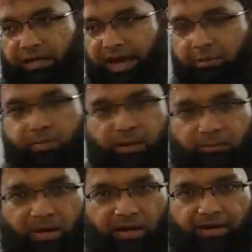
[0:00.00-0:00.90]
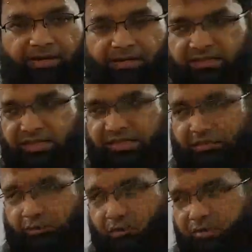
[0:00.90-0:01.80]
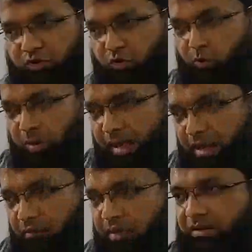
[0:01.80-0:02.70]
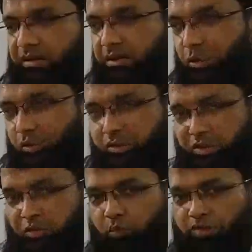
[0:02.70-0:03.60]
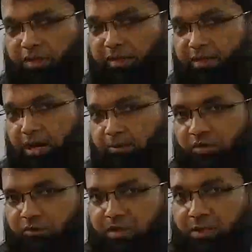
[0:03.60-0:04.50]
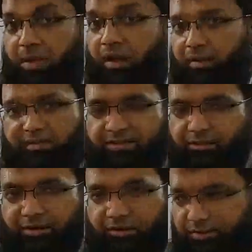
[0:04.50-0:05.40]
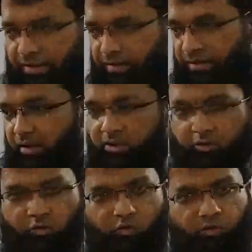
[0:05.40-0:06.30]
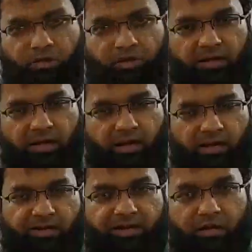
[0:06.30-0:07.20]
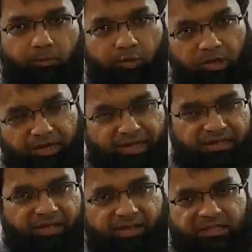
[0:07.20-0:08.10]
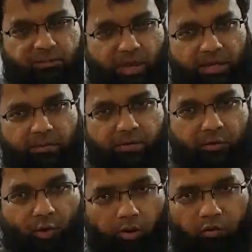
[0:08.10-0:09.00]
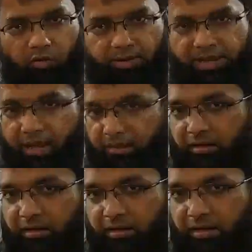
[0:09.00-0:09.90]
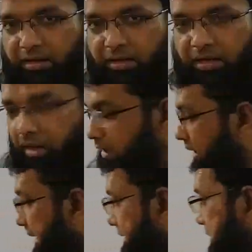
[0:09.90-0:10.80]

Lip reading: can be applied. It is easy for us to play with those situations in terms of mathematics rather than, you know, re-emulating the experiment all over again, right?